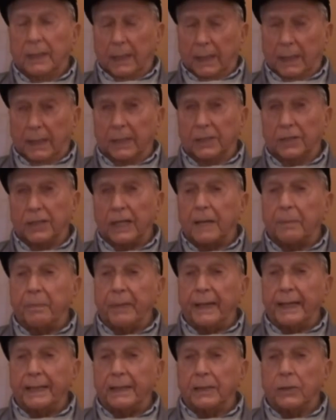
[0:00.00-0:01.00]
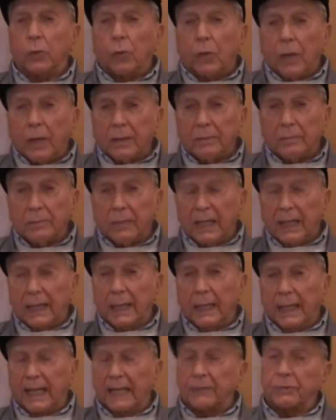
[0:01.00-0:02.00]
Saipan and Guam.
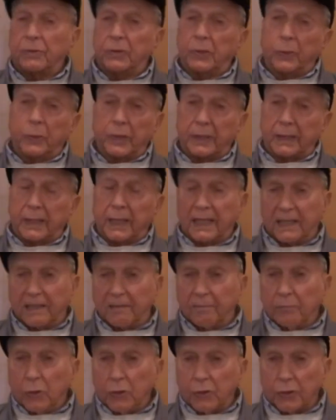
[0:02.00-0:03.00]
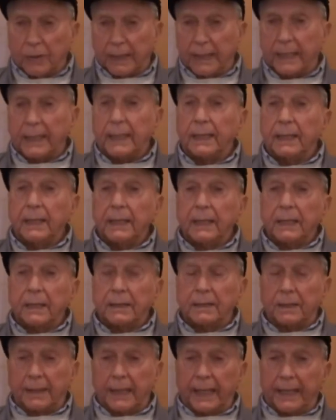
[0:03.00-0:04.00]
That's where we worked out of mostly,
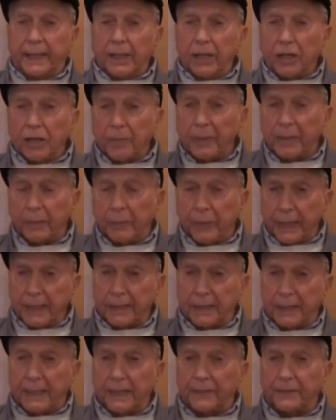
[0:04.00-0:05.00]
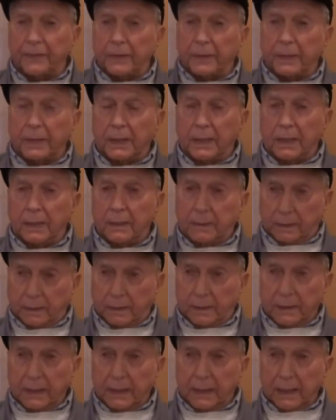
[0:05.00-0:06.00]
to take the Army and Marines to different
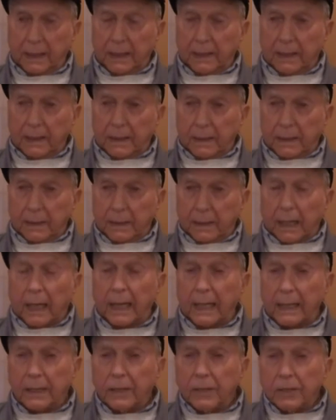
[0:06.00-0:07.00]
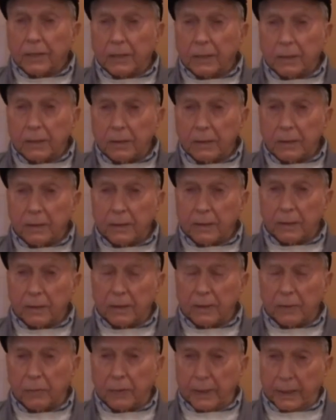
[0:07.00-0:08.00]
islands
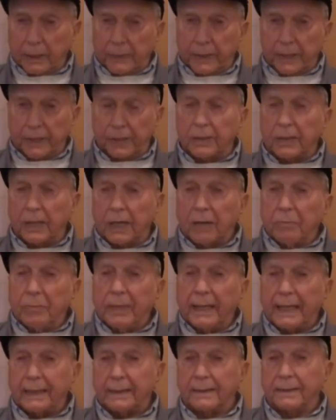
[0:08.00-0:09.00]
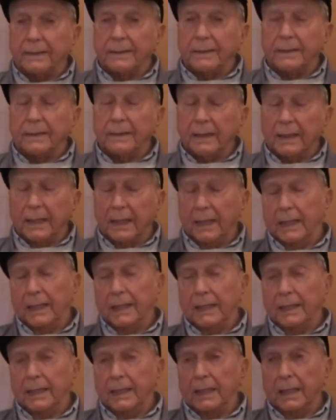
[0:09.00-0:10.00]
when we was in combat.
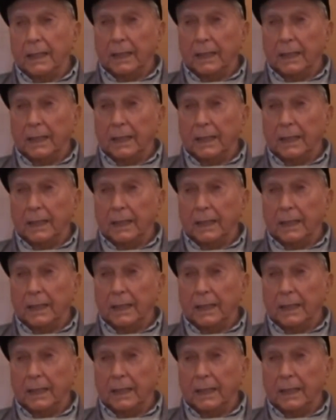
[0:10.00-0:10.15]
And